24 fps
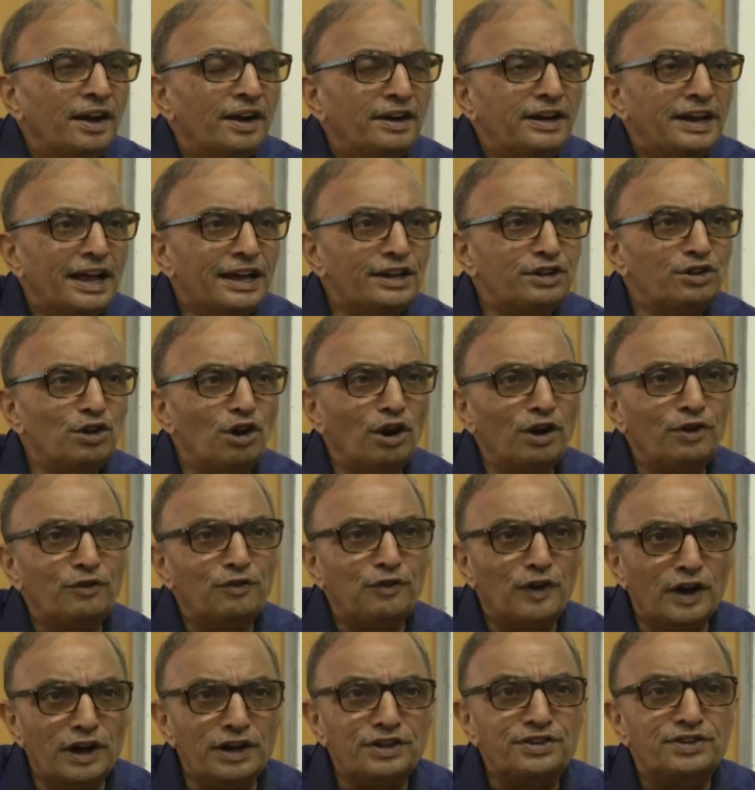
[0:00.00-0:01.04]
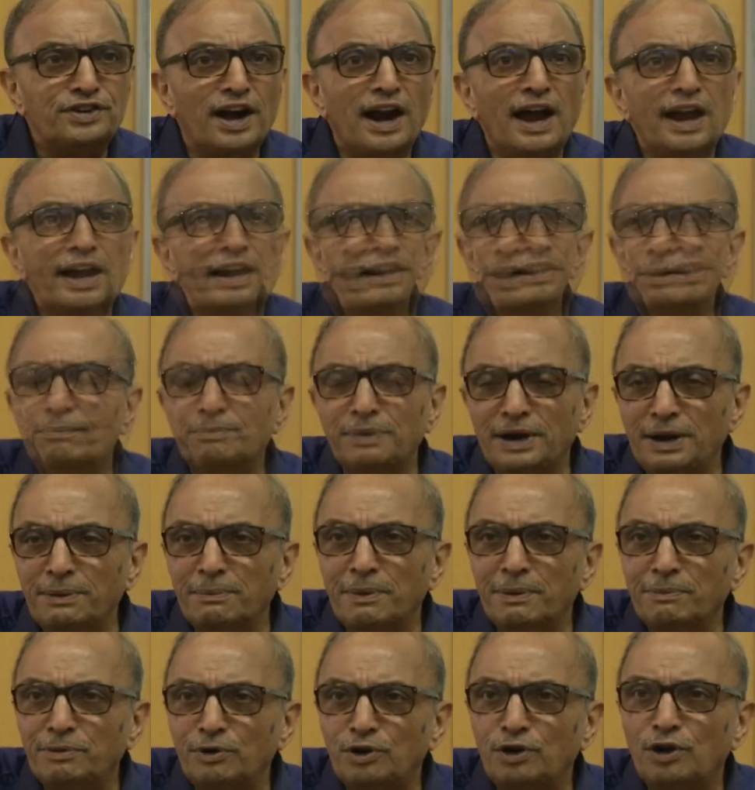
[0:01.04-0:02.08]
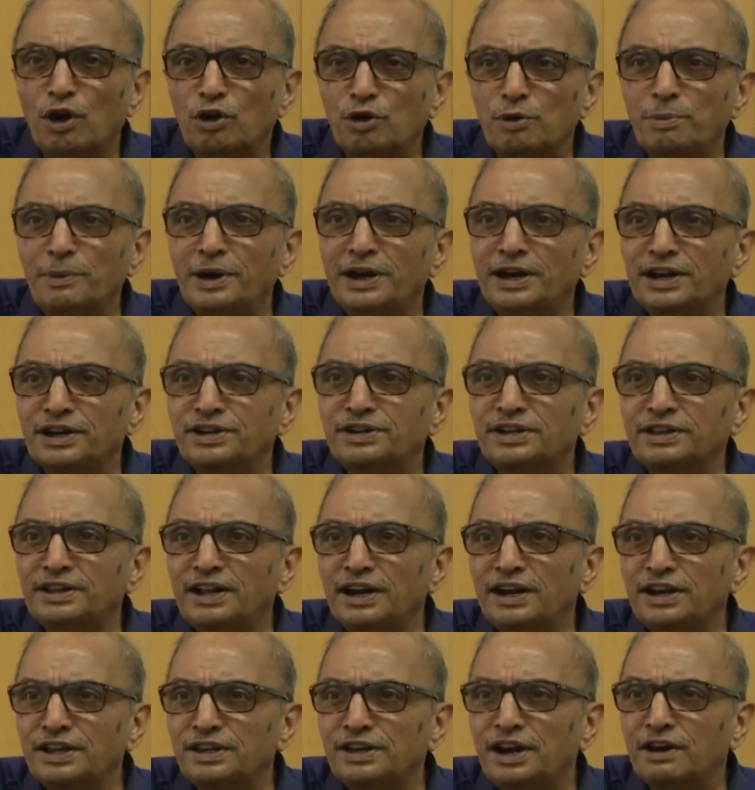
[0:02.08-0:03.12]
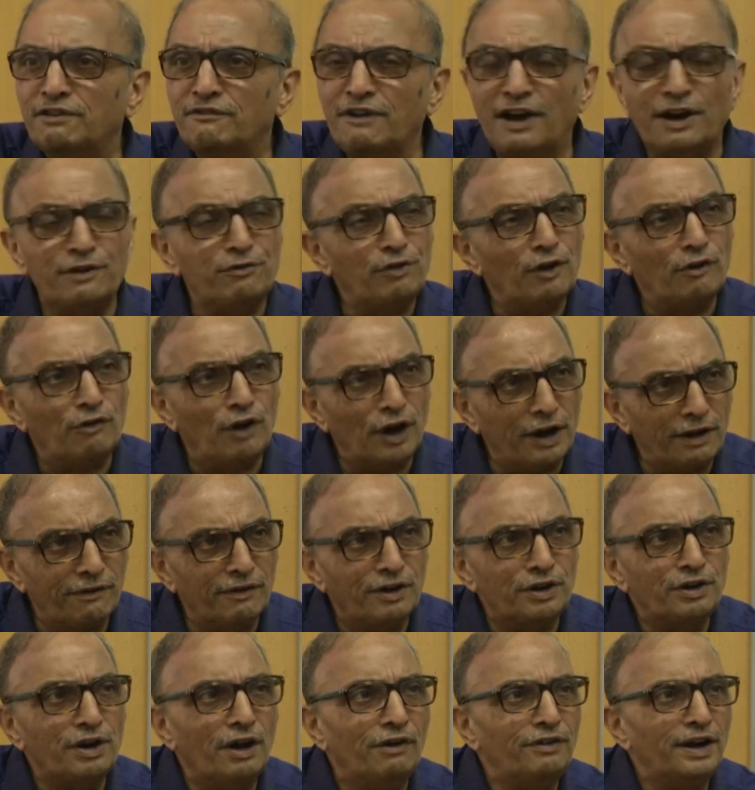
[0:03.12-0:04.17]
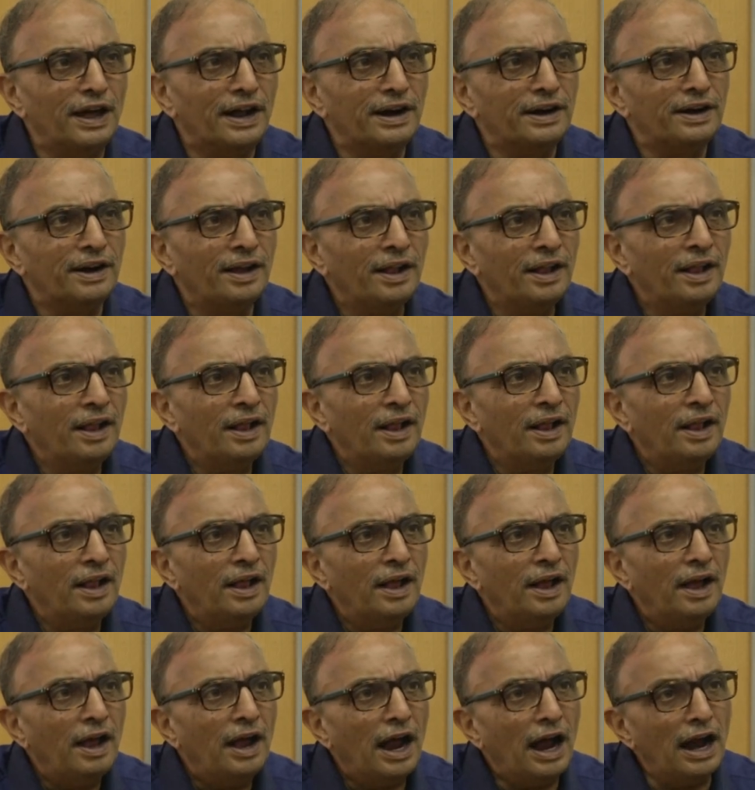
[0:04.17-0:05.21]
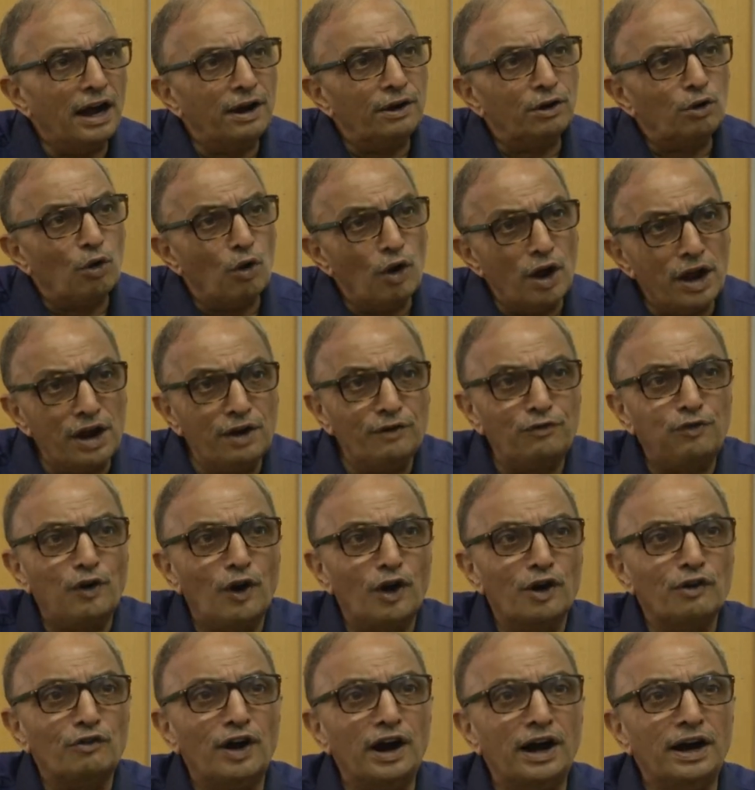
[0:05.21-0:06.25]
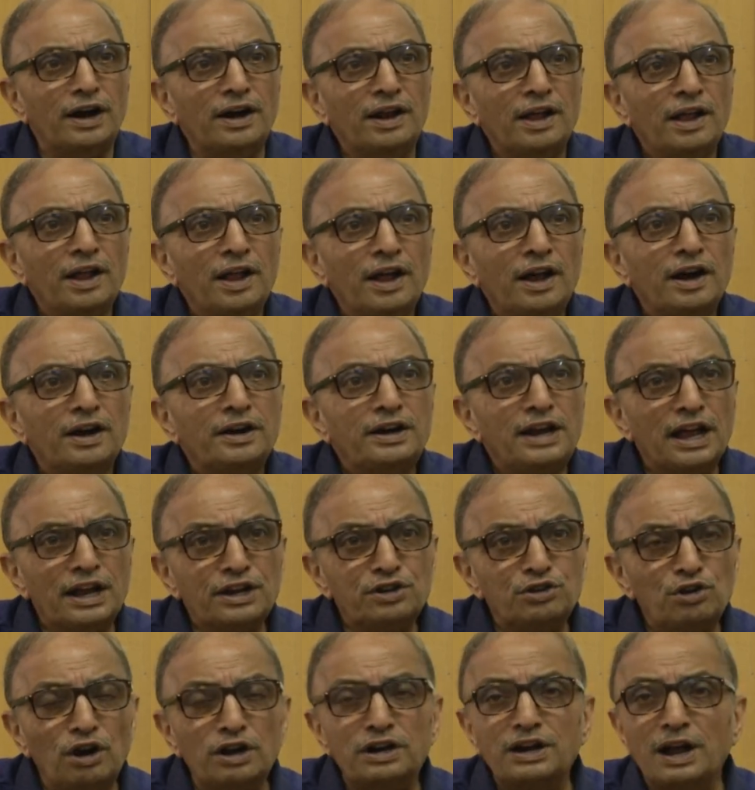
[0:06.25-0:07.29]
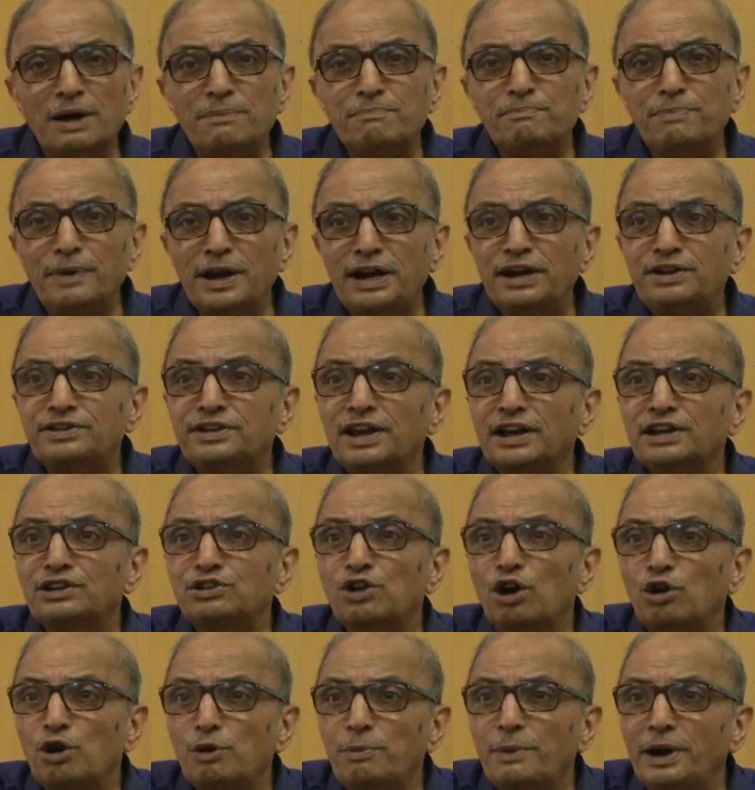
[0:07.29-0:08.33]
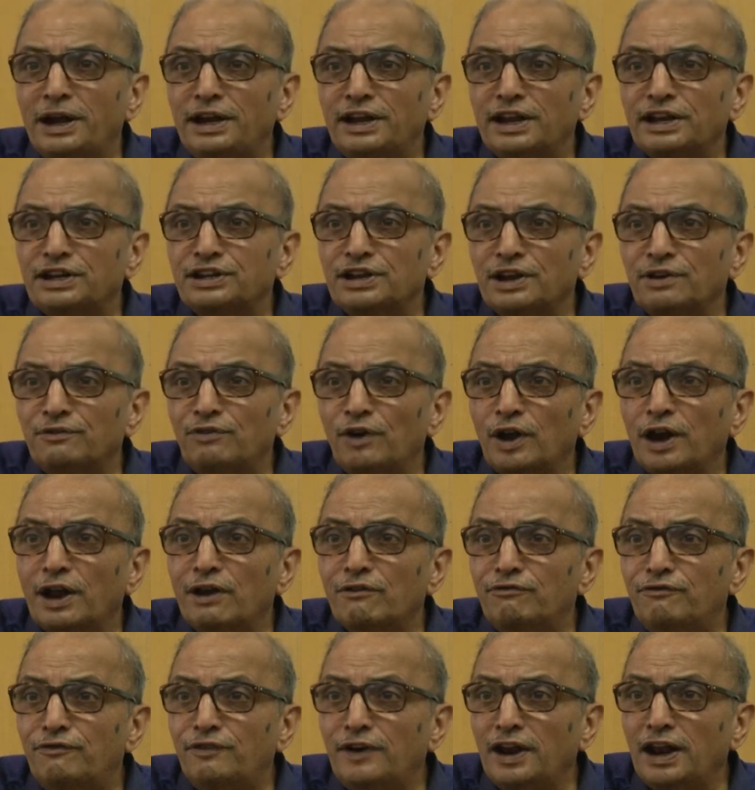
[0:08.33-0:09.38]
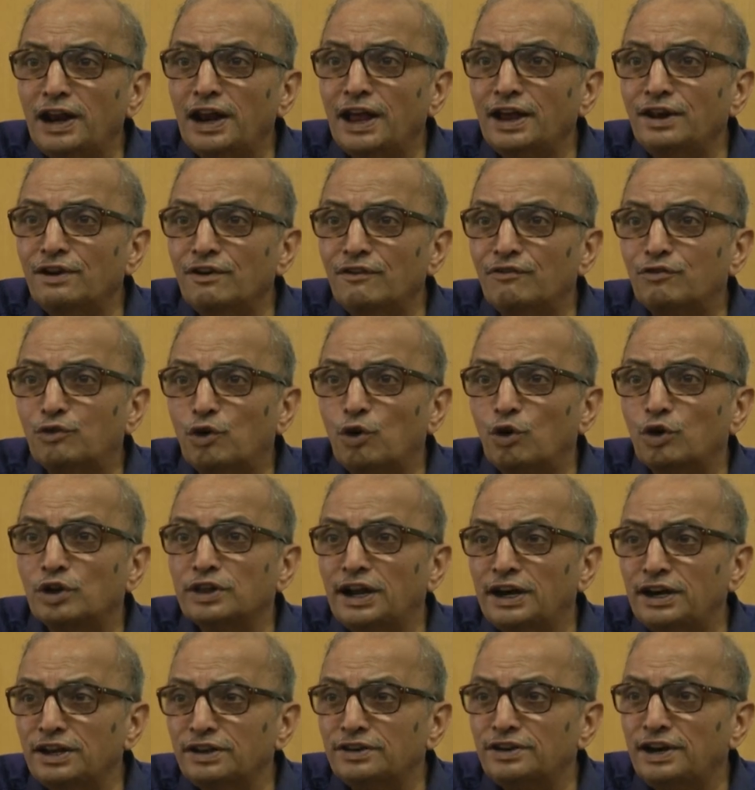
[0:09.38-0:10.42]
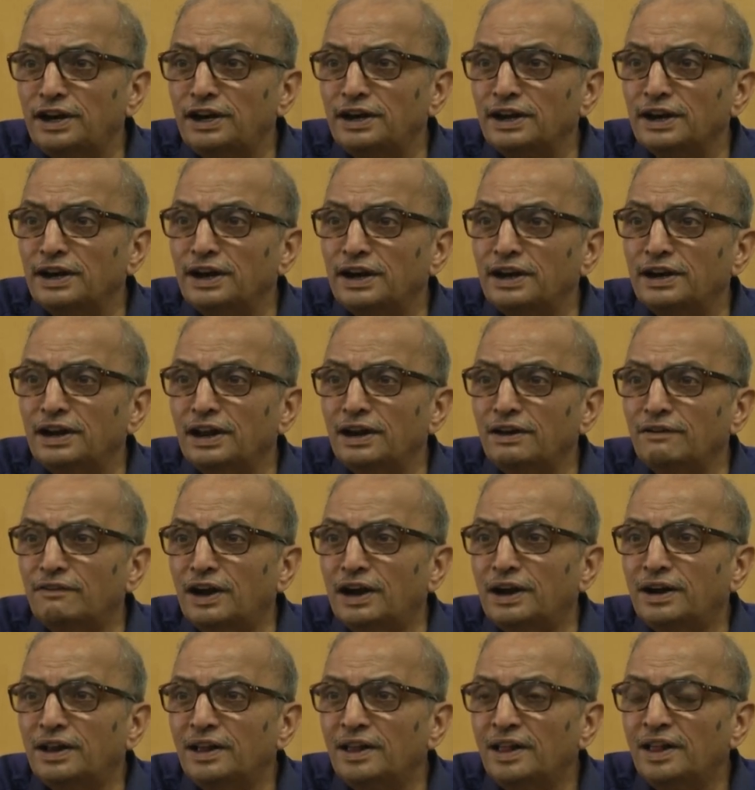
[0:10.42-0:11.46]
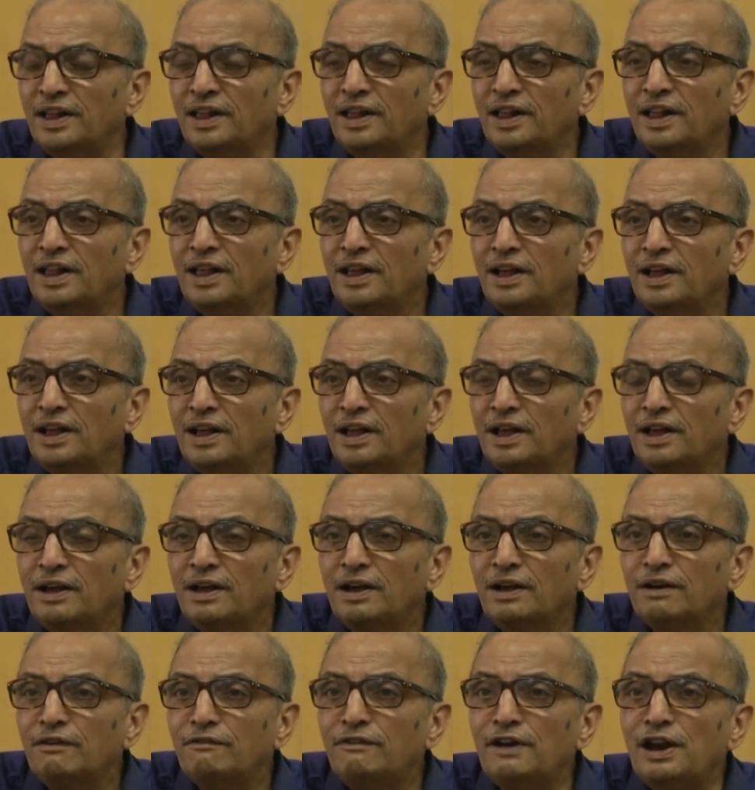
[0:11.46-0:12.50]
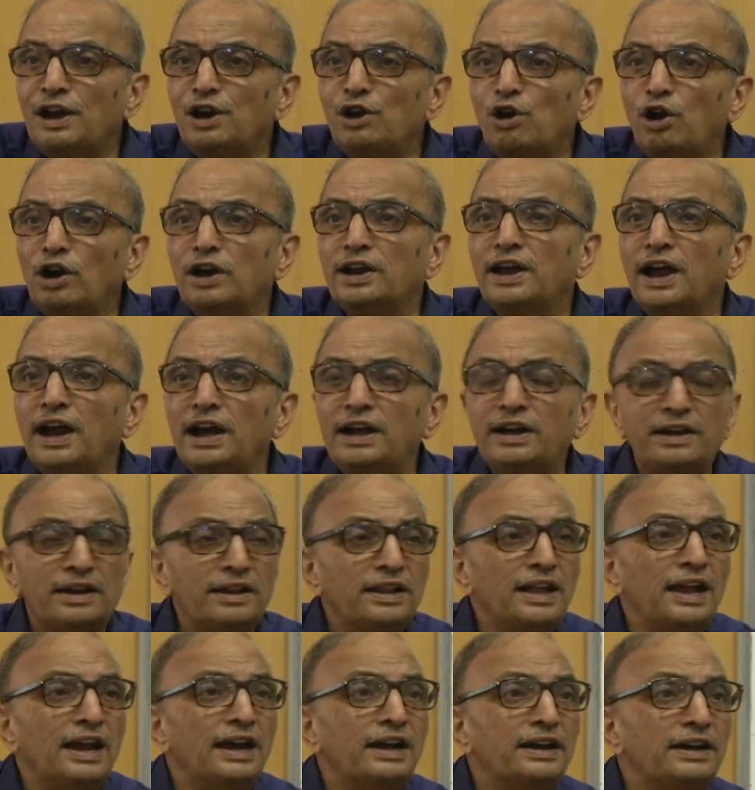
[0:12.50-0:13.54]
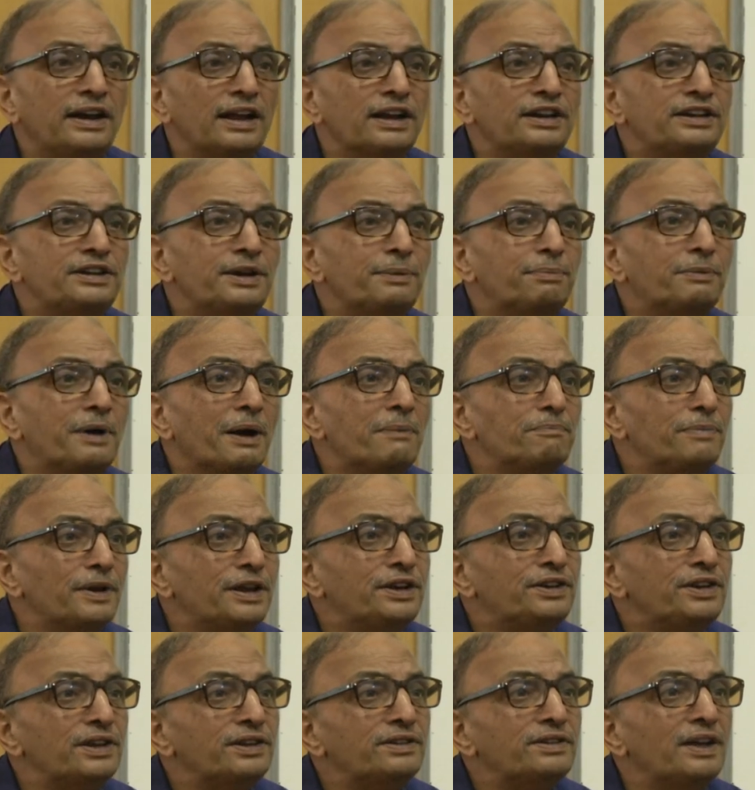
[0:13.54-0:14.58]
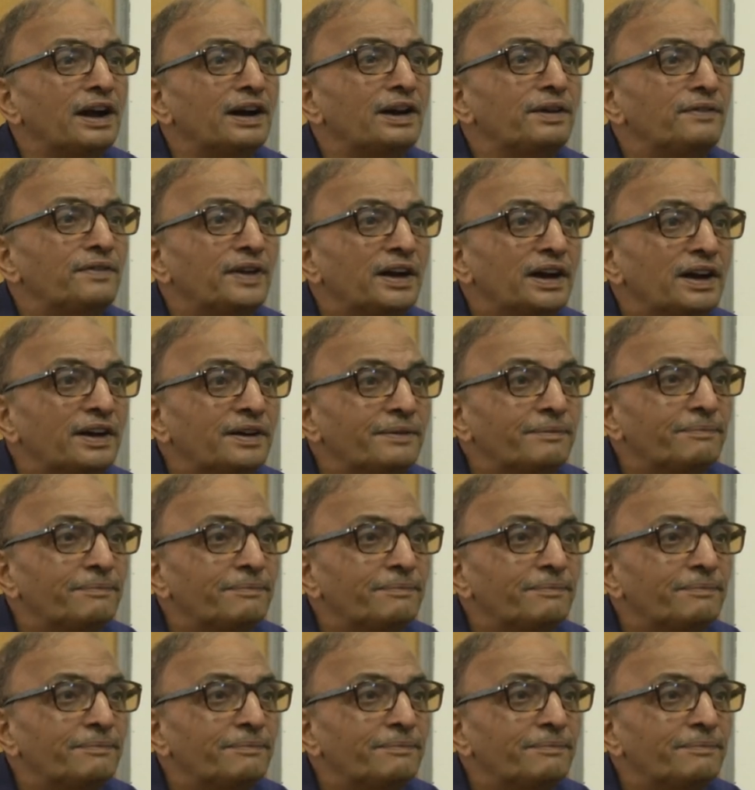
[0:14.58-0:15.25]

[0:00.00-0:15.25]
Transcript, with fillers: does not first write minimum documentation that is required for whatever you have done and going forward does not complete such documentation for every line of code that is written and delivered will not get the internship completion certificate